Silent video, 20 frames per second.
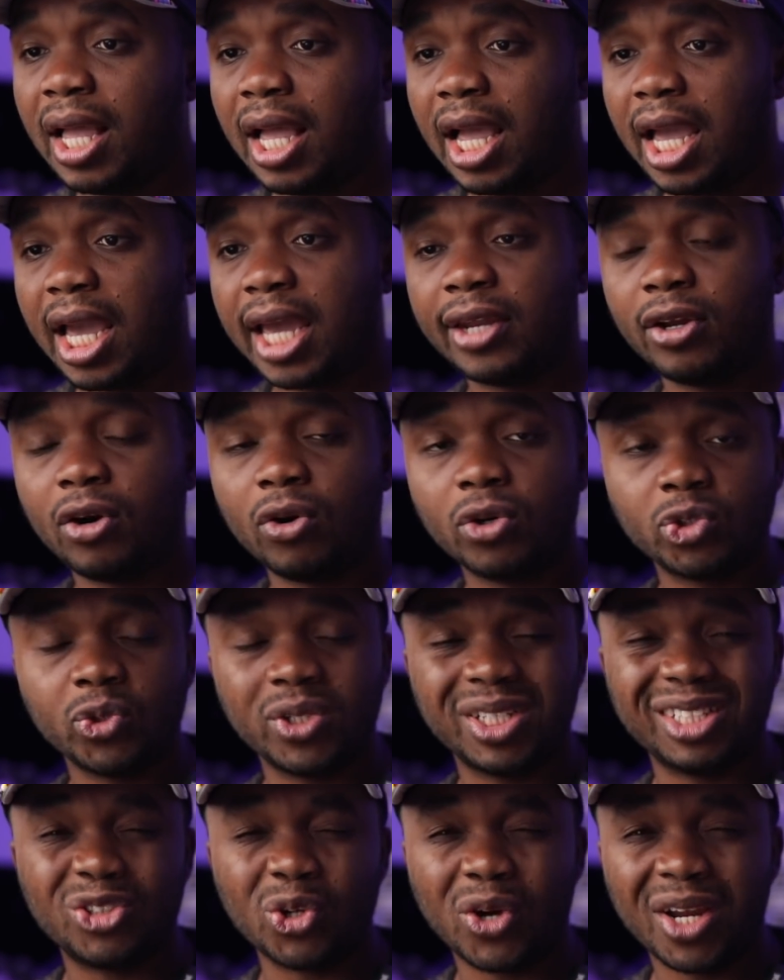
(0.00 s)
And also
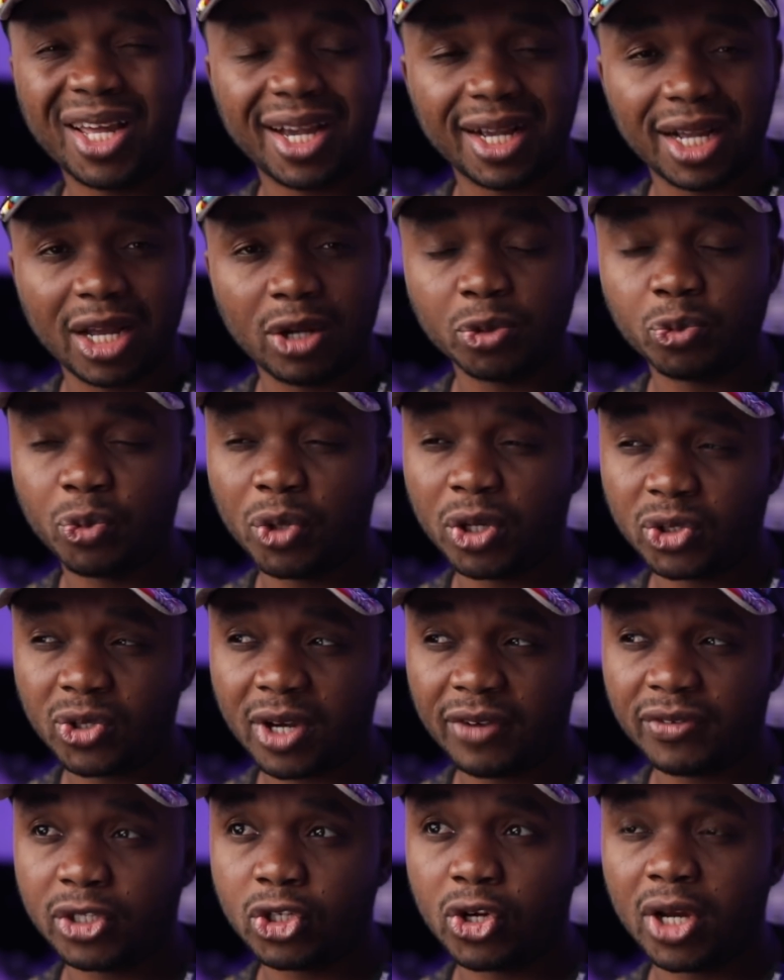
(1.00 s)
in the dollar account, we also
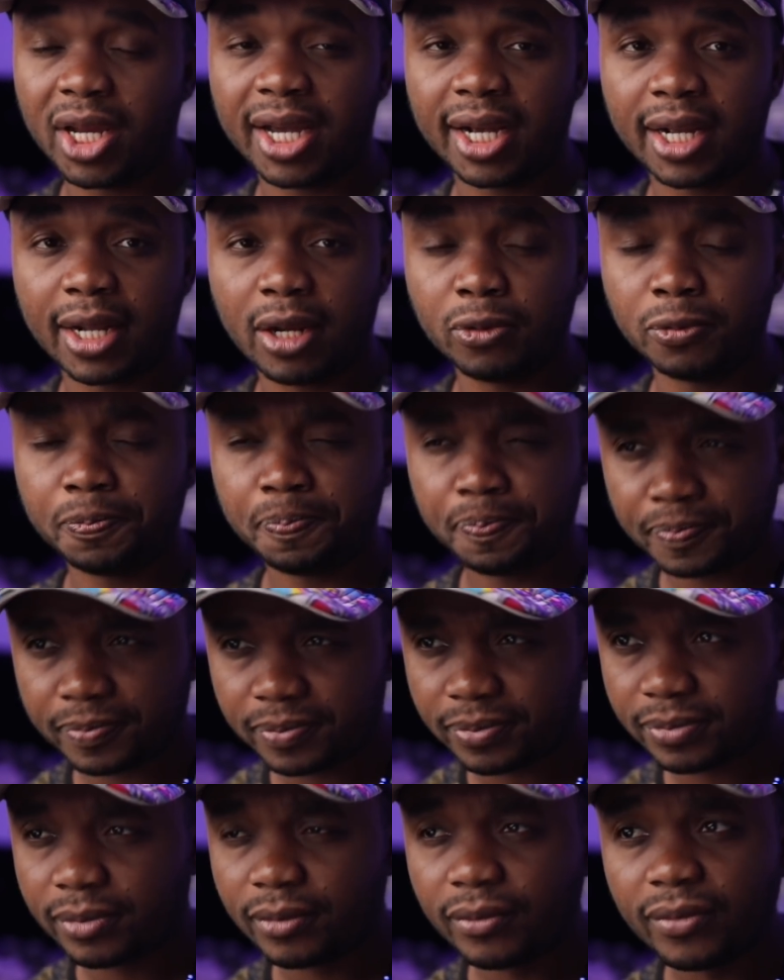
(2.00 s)
have a dollar account
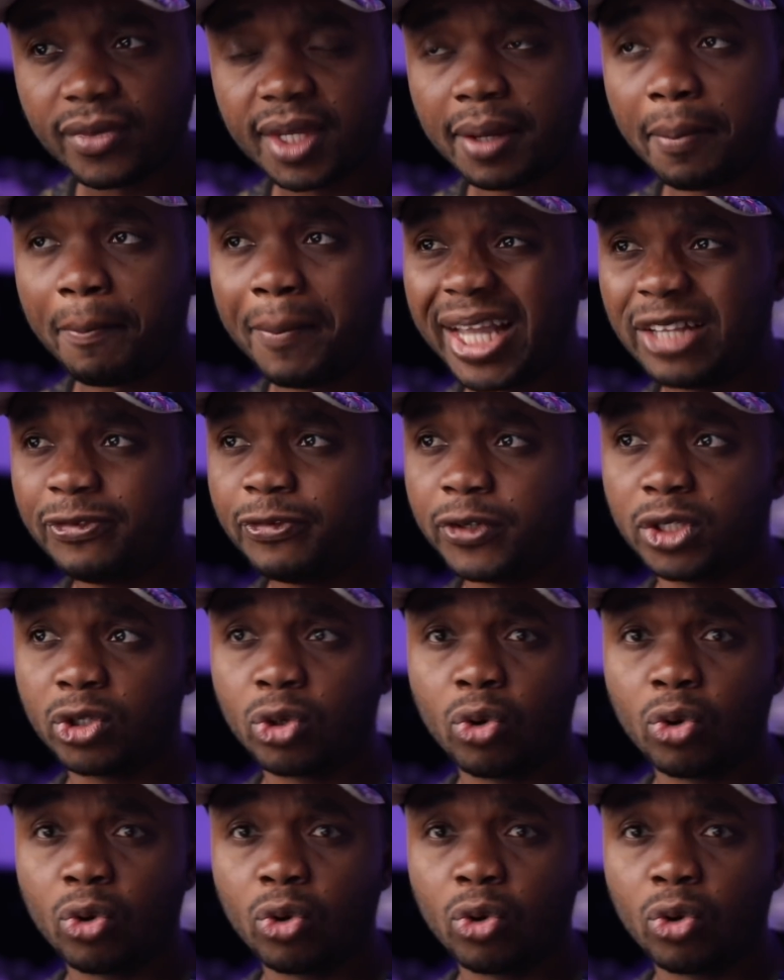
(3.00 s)
meant for the